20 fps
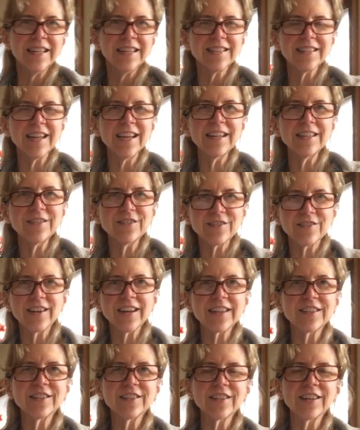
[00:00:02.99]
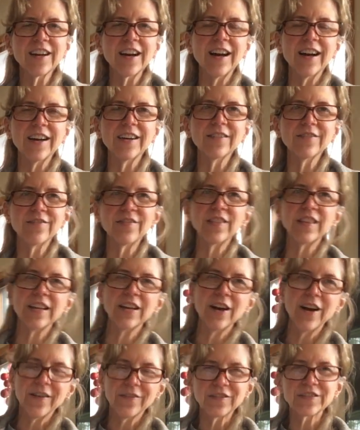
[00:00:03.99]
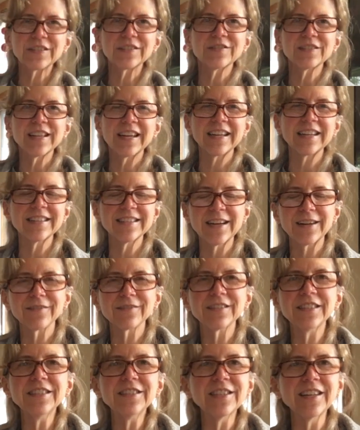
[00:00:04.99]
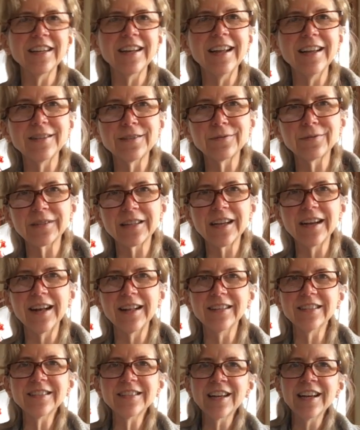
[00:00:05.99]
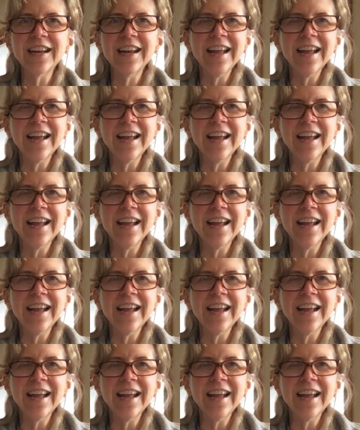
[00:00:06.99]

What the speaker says: Science Director of the Office of Science Outreach at Edgewood College.